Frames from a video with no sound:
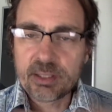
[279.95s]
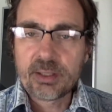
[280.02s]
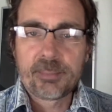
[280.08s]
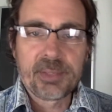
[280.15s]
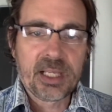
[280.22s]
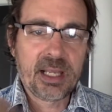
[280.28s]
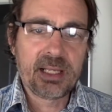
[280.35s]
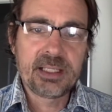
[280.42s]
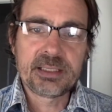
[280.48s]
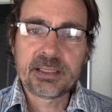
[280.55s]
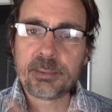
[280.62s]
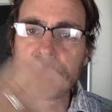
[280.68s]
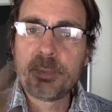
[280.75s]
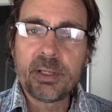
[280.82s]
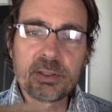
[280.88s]
I mean,
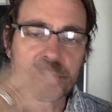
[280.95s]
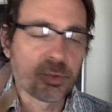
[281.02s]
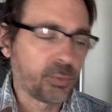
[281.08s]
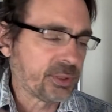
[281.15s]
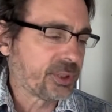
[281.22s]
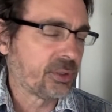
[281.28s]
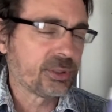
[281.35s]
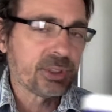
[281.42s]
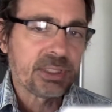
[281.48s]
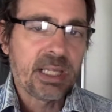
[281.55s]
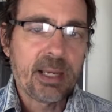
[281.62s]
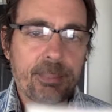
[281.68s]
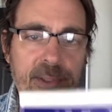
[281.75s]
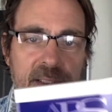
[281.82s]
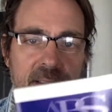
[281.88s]
anytime medical research is
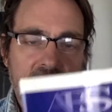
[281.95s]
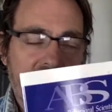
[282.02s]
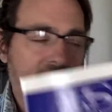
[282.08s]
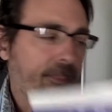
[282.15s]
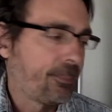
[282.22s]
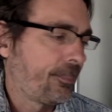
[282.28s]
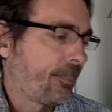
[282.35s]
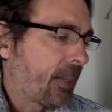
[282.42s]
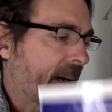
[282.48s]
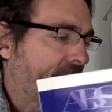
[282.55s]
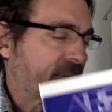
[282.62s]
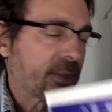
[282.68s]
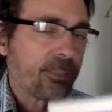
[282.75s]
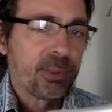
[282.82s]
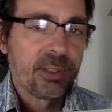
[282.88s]
happening, it
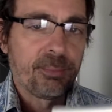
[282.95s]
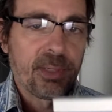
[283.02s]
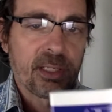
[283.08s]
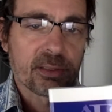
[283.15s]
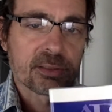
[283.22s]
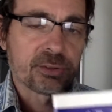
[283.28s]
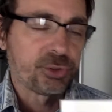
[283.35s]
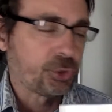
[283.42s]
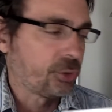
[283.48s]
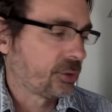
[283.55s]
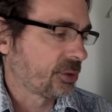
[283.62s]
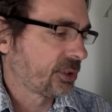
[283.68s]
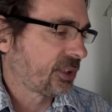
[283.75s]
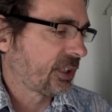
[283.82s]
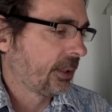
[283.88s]
pops up in the medical
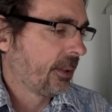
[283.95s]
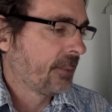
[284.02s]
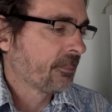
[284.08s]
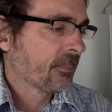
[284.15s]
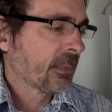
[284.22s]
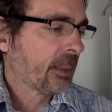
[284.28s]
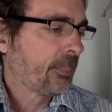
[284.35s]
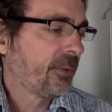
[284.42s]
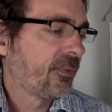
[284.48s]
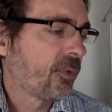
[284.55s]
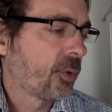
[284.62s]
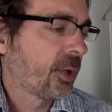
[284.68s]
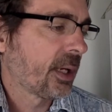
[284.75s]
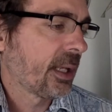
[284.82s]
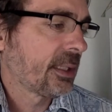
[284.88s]
journals
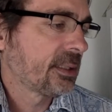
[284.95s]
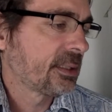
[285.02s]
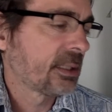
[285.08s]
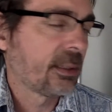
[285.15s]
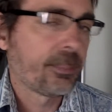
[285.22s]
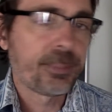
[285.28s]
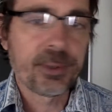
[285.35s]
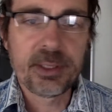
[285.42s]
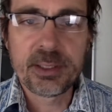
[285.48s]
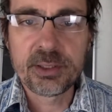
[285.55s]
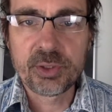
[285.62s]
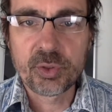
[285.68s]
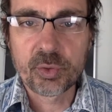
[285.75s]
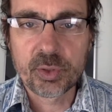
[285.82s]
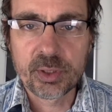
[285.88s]
before it ends up in
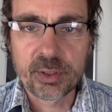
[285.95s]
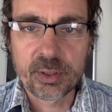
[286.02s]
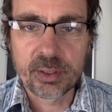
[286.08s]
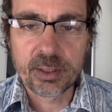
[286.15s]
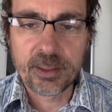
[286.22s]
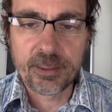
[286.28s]
your